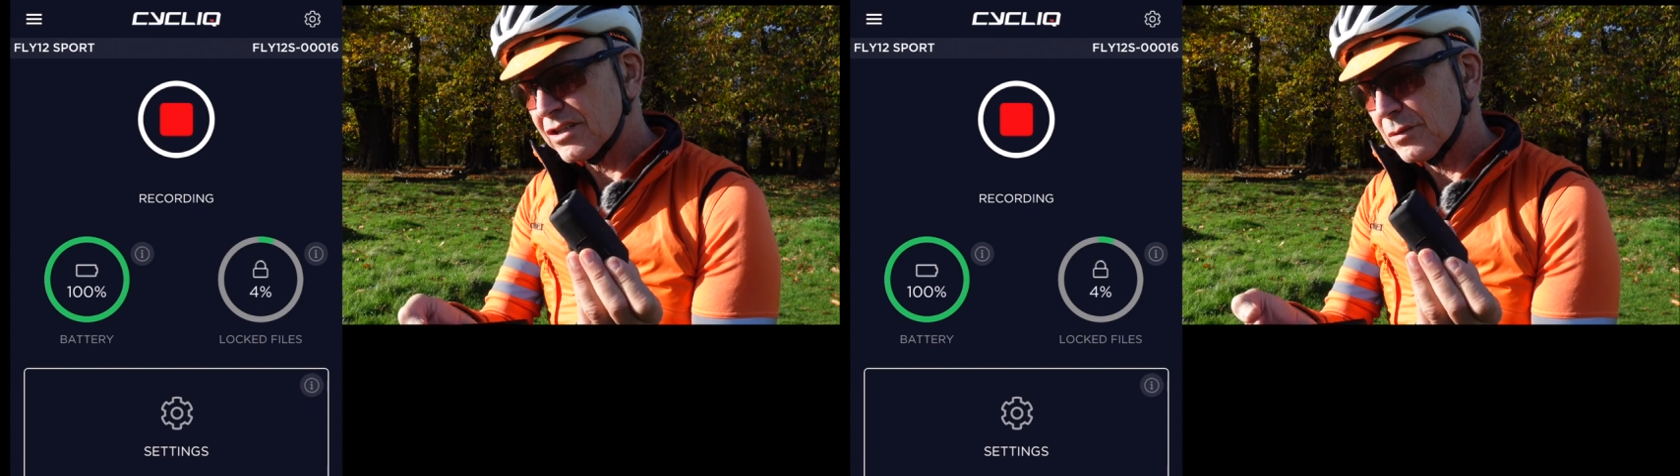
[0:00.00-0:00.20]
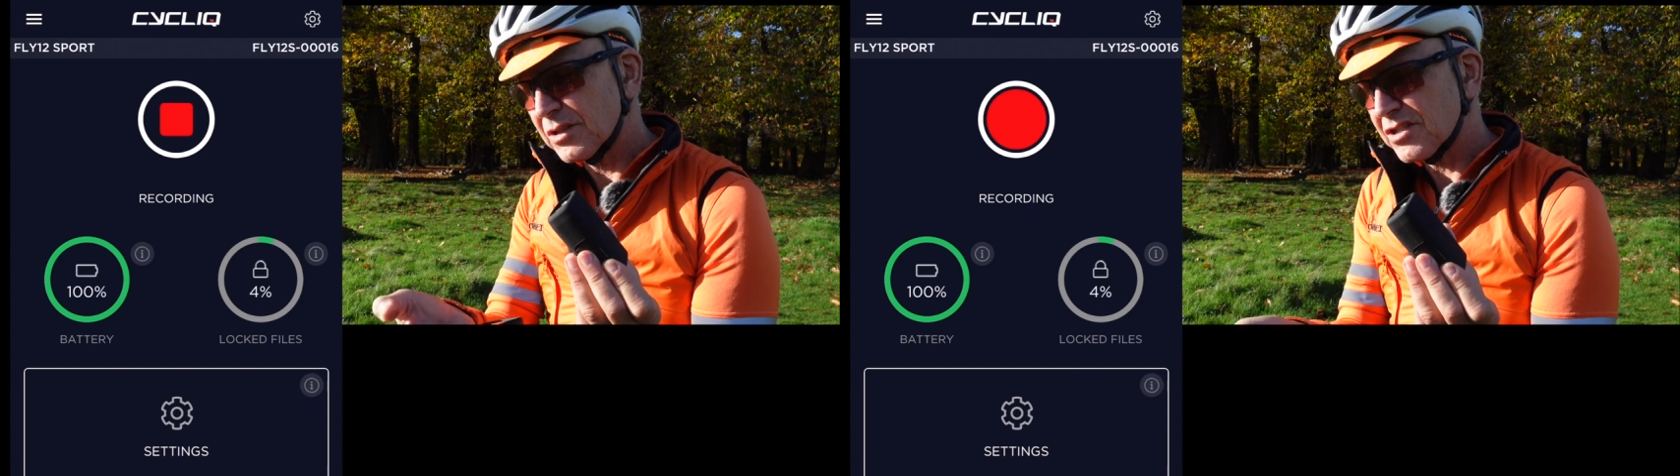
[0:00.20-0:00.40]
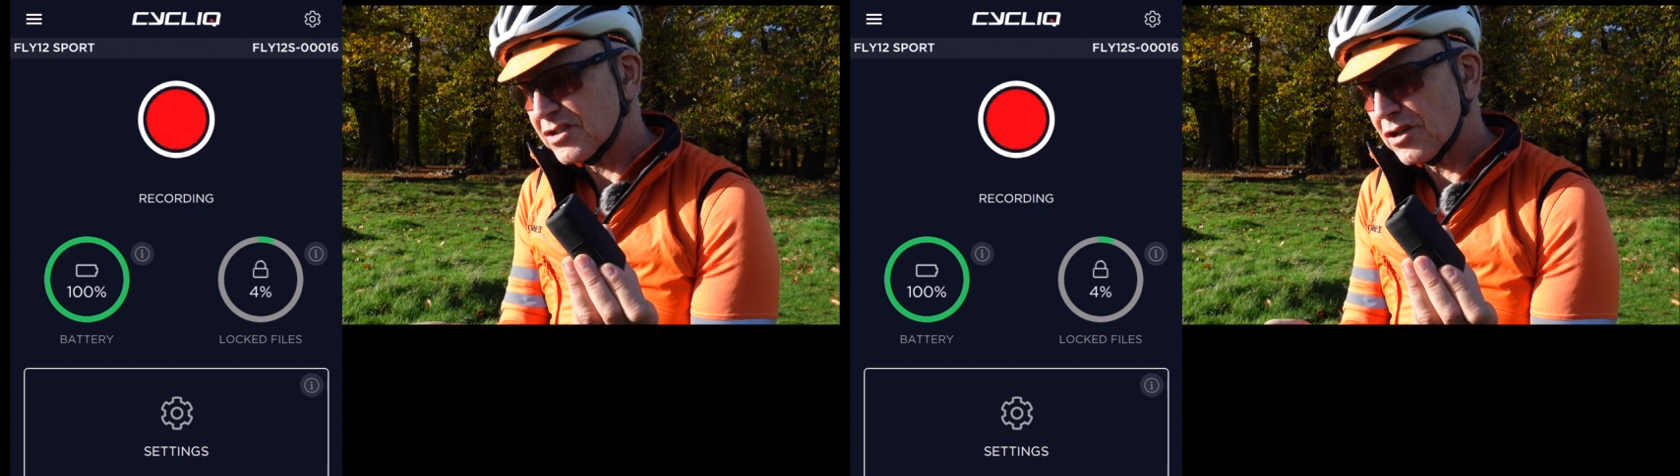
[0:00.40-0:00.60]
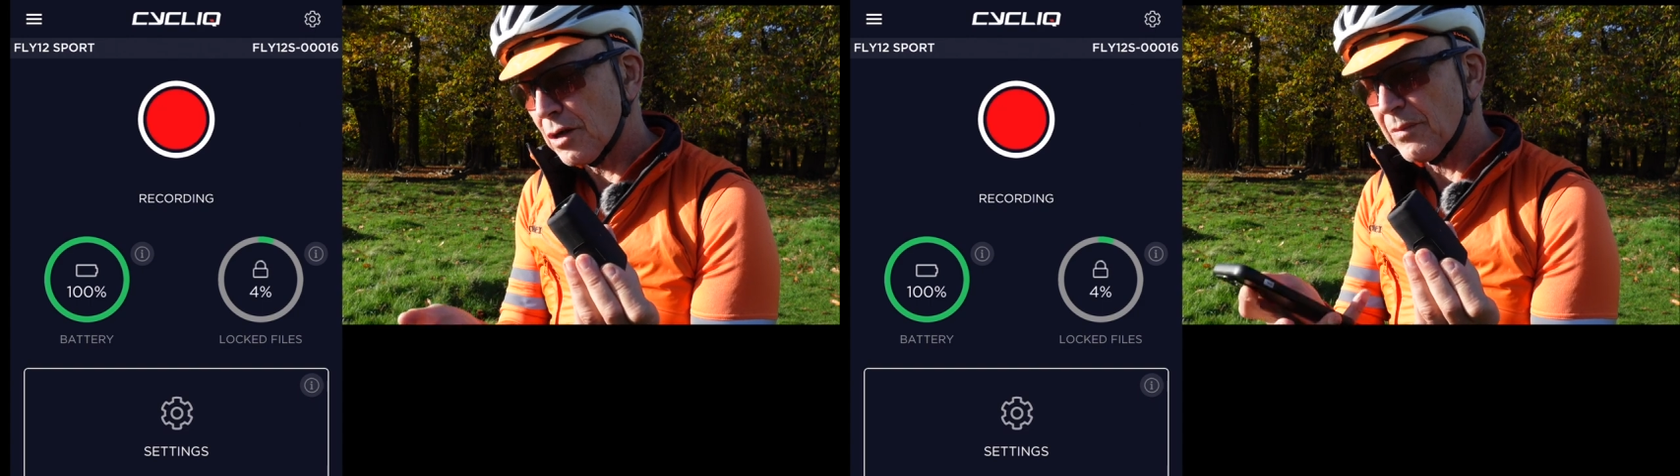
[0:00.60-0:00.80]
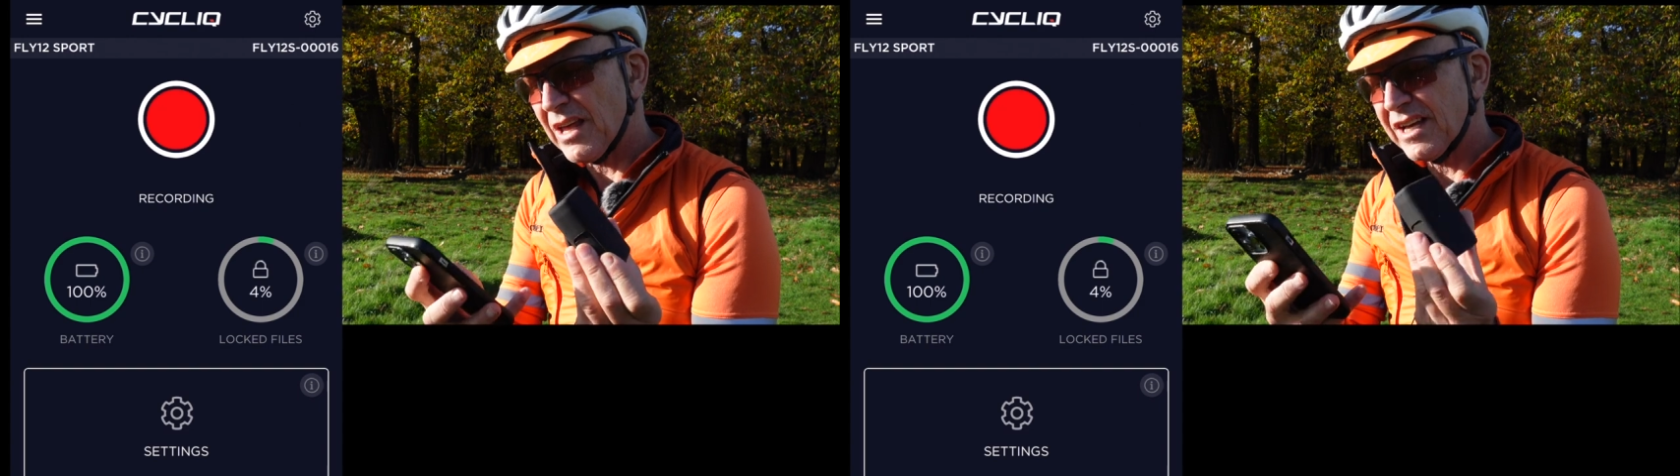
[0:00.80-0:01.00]
so we'll just
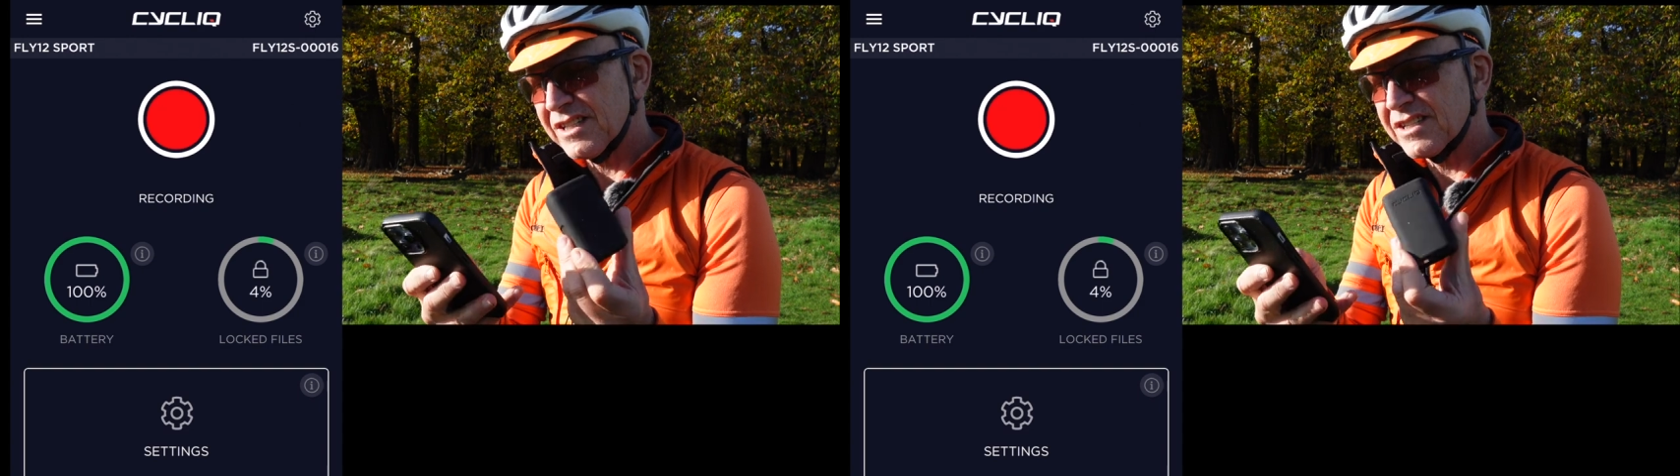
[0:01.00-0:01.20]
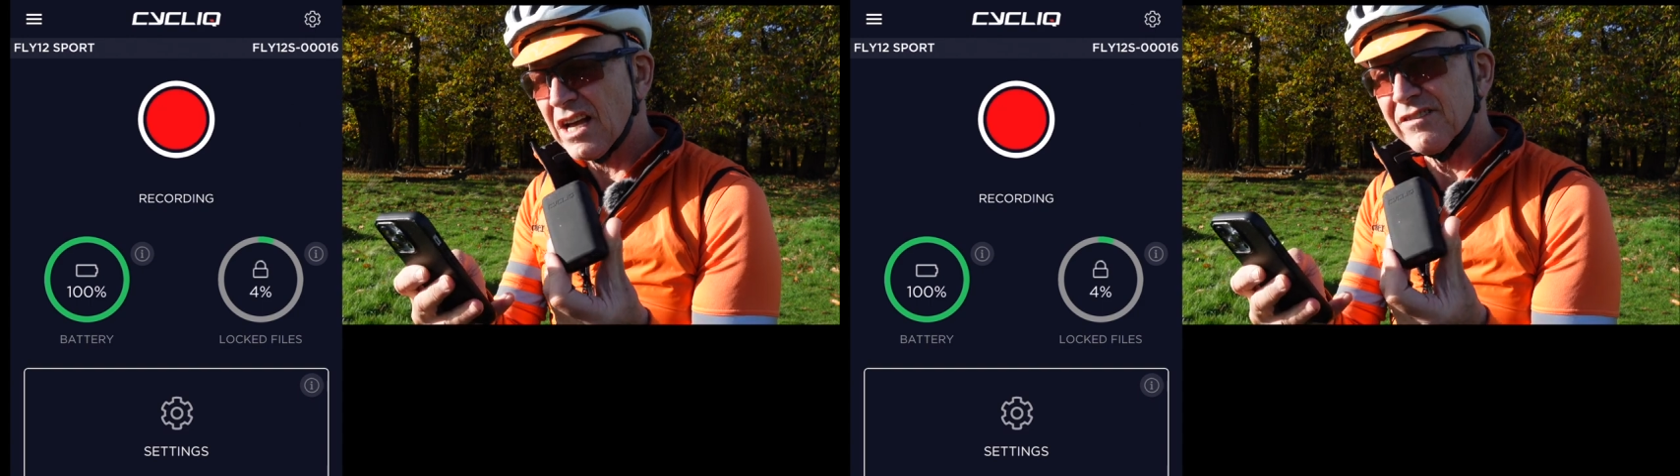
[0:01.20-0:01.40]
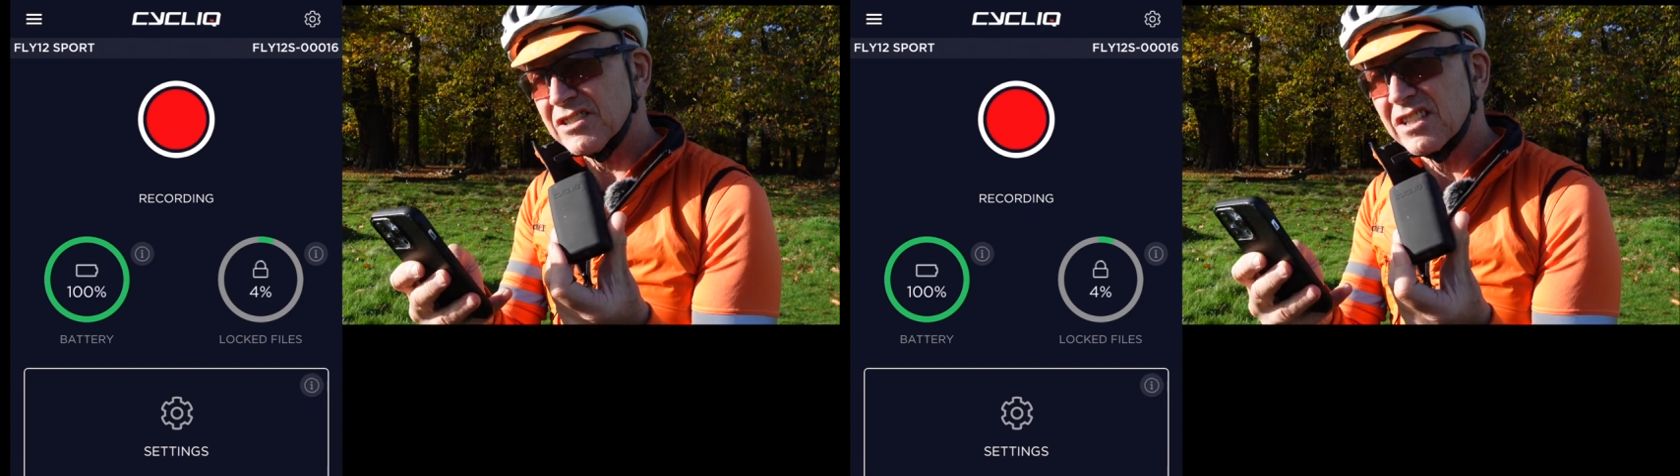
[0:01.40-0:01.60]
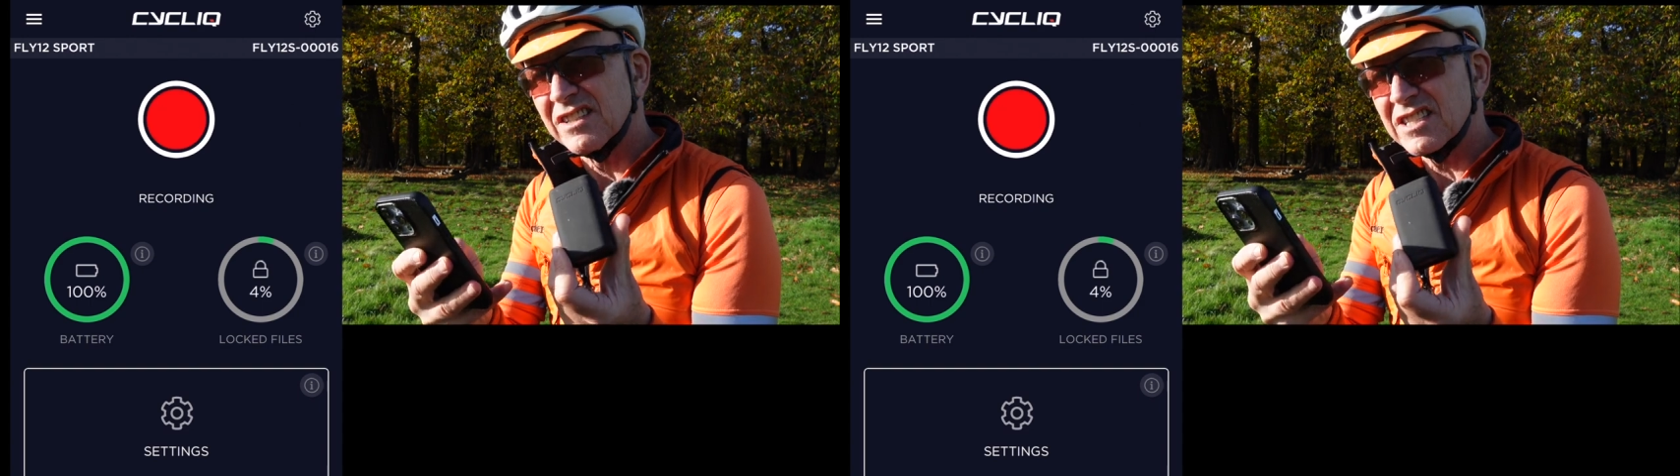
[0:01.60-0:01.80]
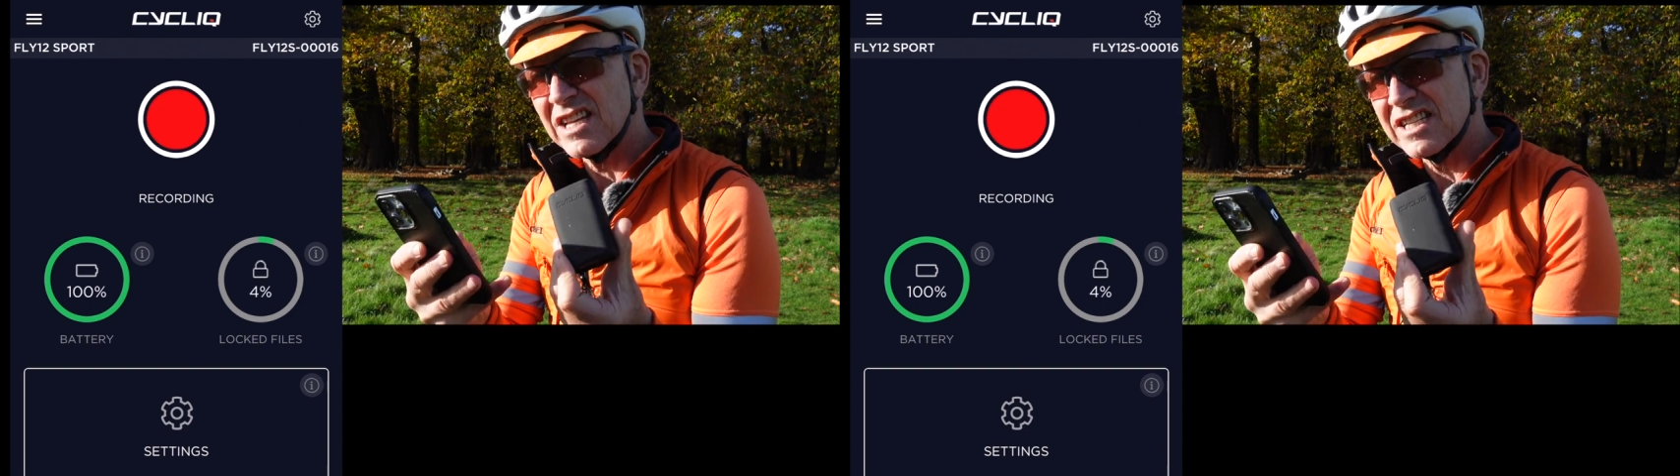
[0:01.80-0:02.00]
stop that and dive into
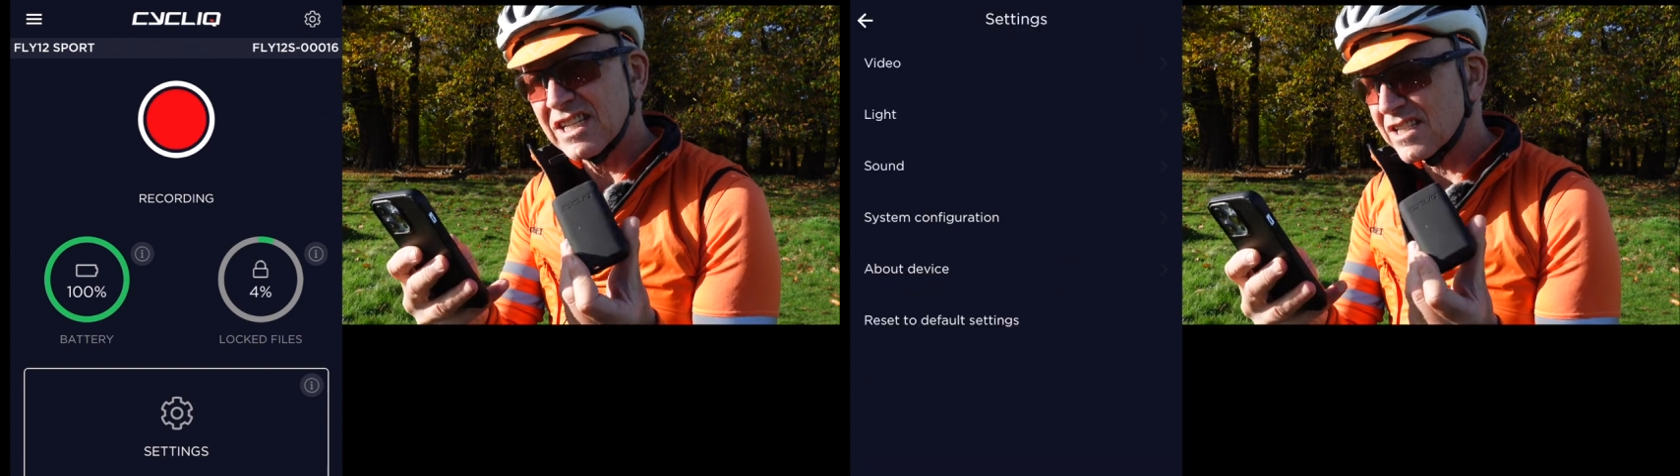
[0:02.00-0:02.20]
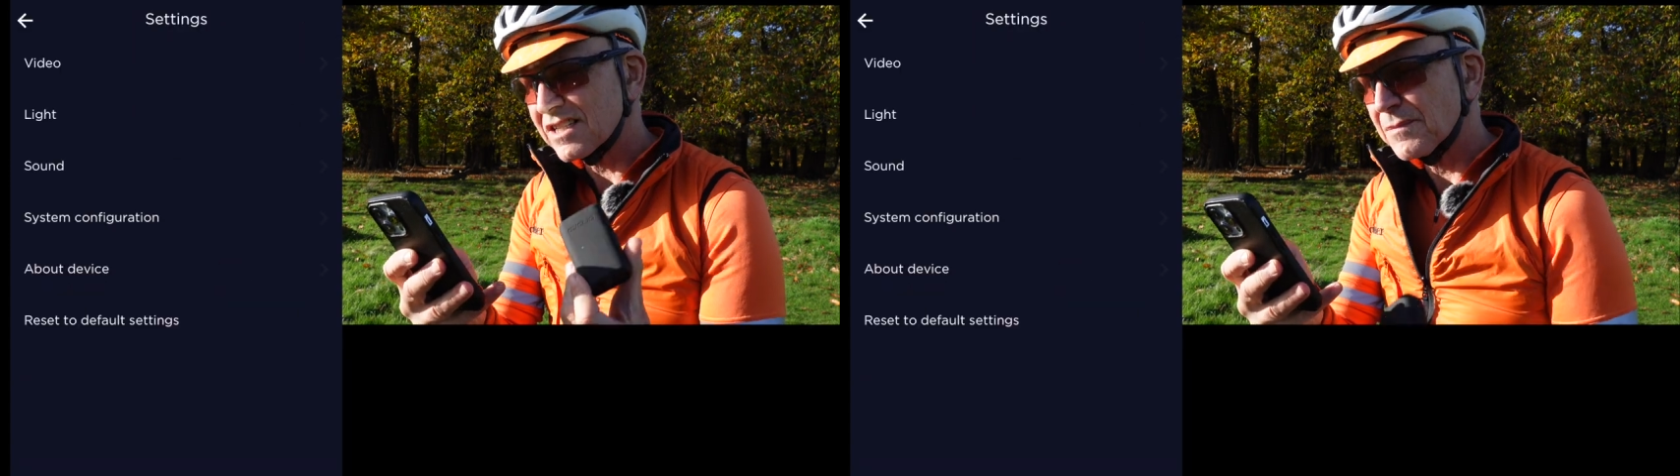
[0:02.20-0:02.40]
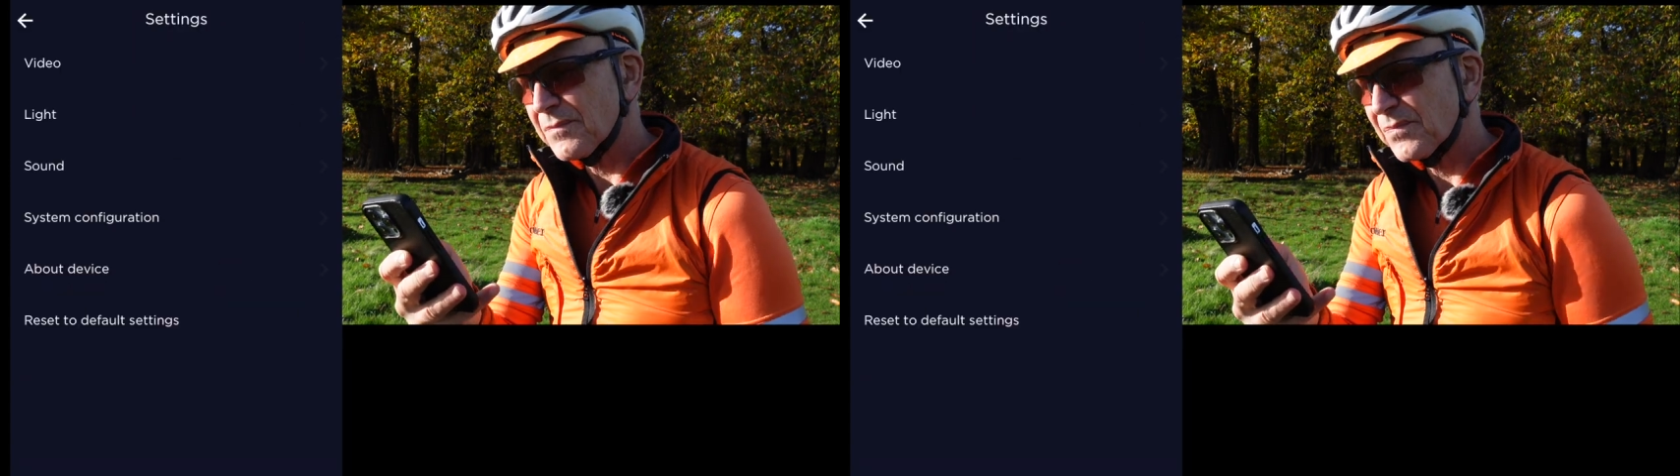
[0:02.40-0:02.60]
the settings.